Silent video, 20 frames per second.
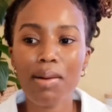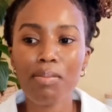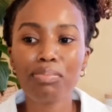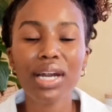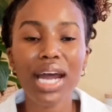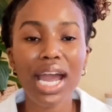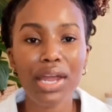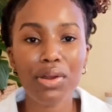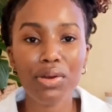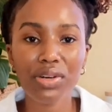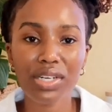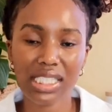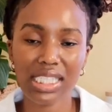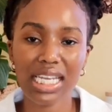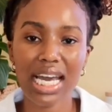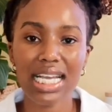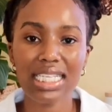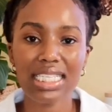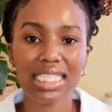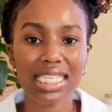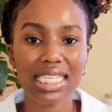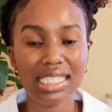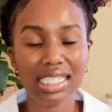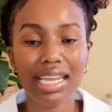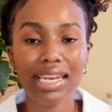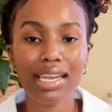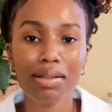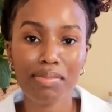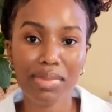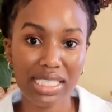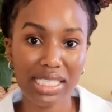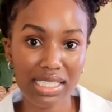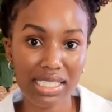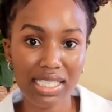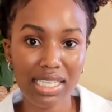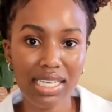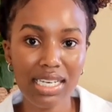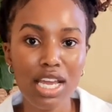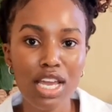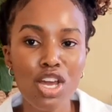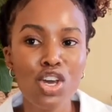prioritize internal medicine